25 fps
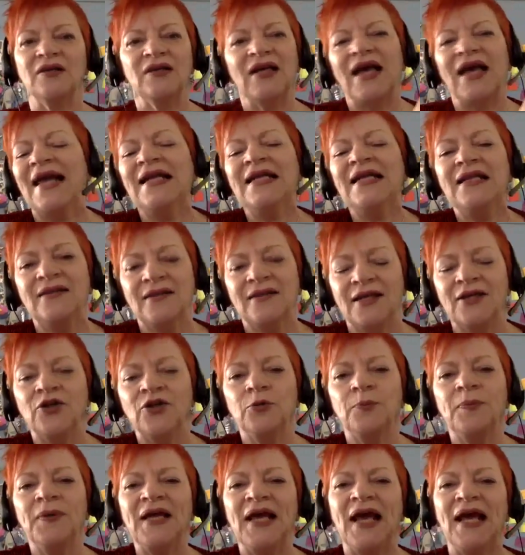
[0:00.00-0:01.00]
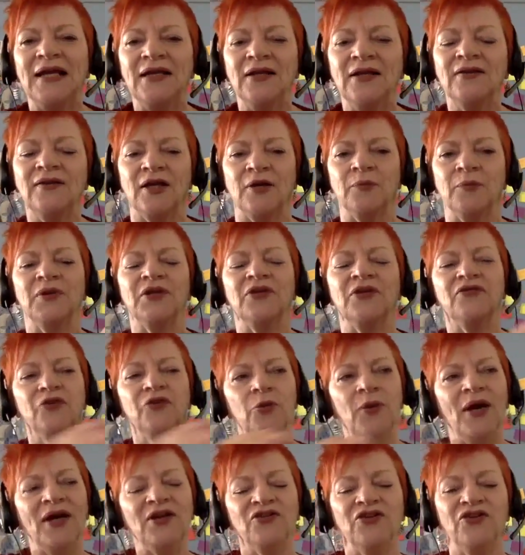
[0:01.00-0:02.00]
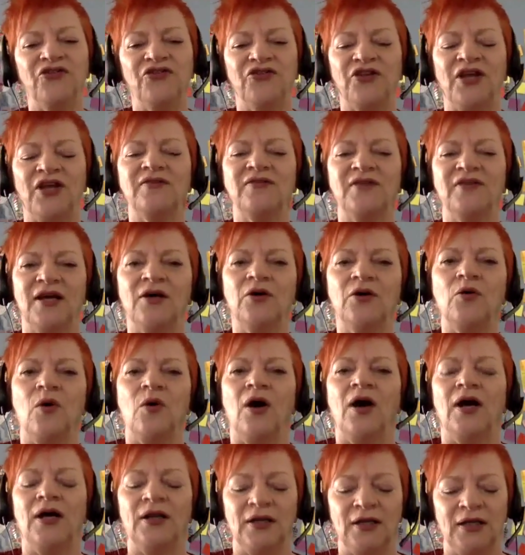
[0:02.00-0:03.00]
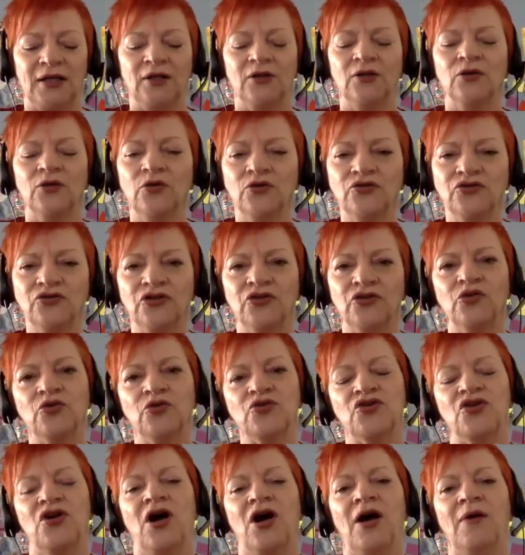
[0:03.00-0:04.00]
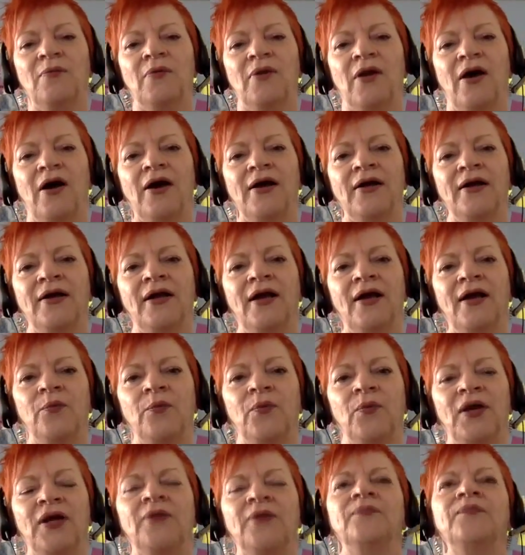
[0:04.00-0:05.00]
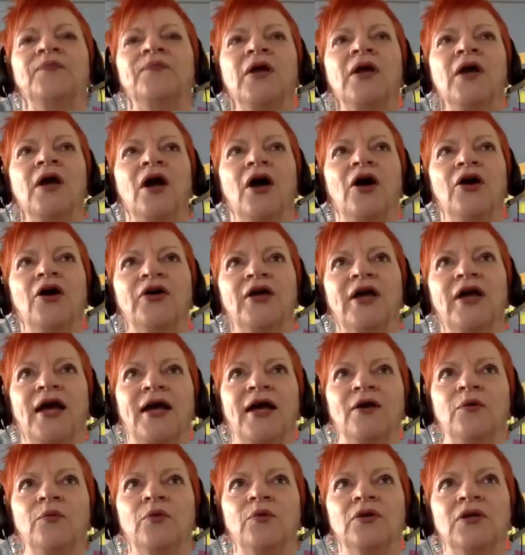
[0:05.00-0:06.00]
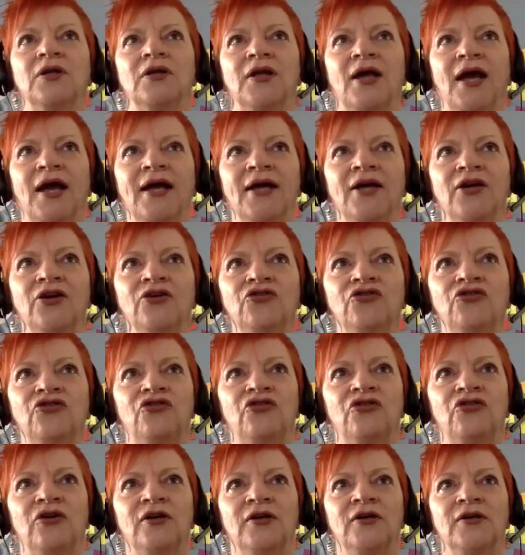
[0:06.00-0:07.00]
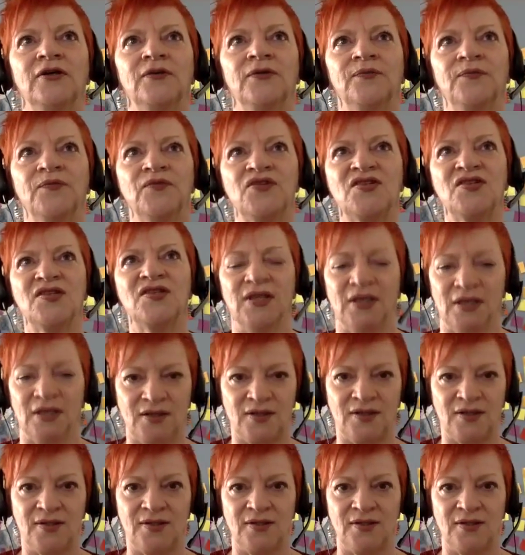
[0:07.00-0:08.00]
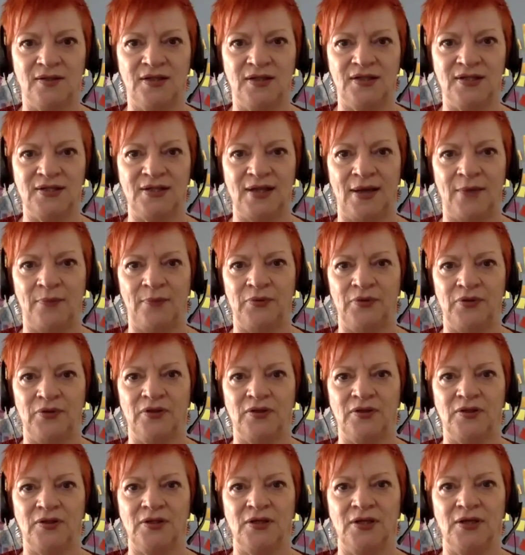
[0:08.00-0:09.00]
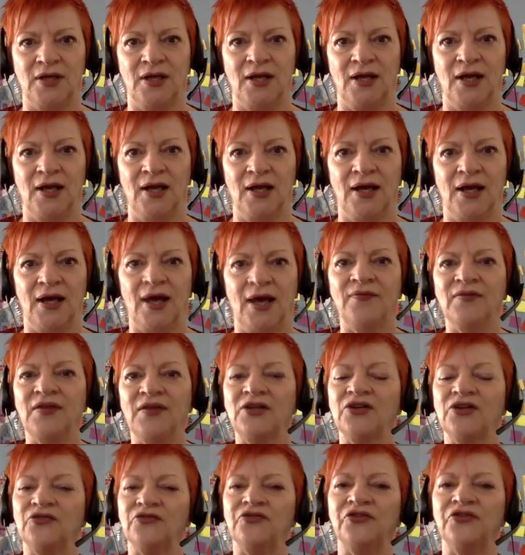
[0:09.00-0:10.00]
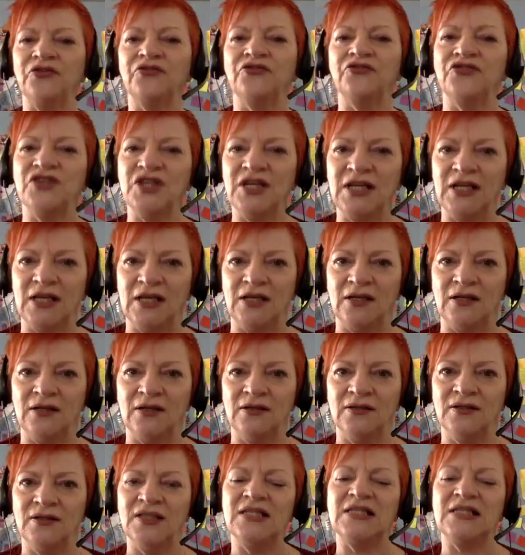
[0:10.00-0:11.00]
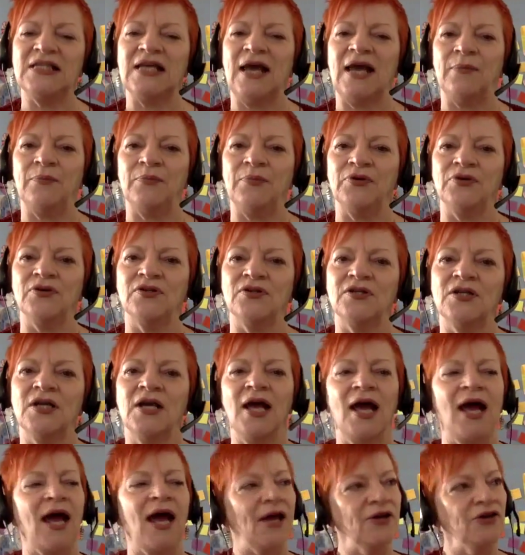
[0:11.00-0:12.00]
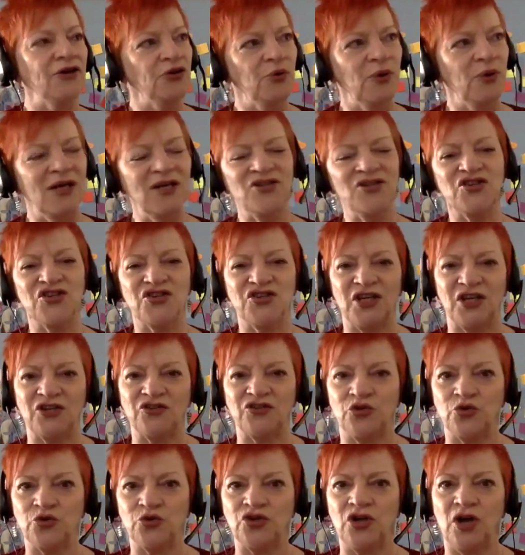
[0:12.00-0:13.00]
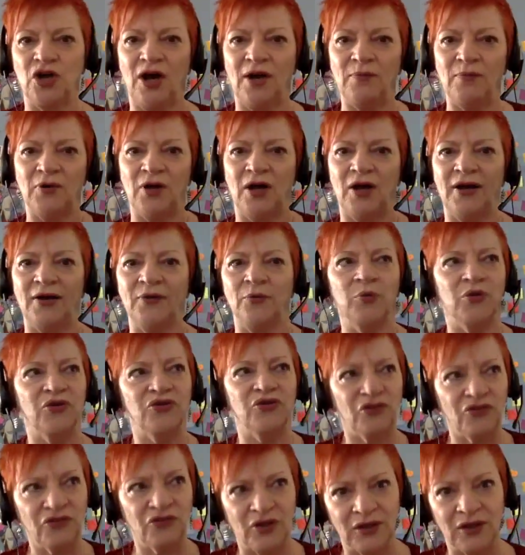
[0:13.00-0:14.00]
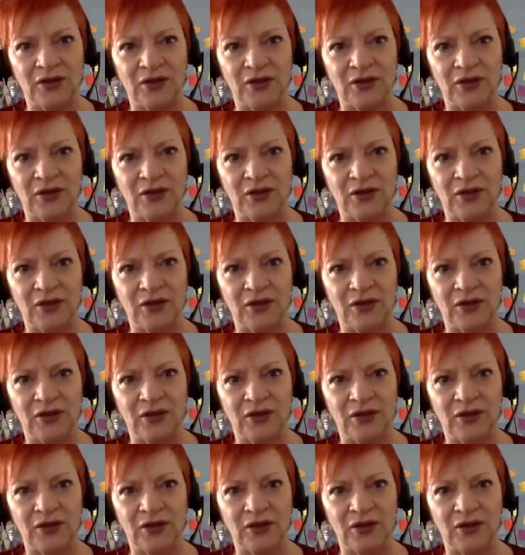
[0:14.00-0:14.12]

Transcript: anything. It could be anything. But if you actually sat down quietly, looked at your timeline and went, okay, well, at age 6, this happened. And then at 15, this happened. And you intersect your timeline with just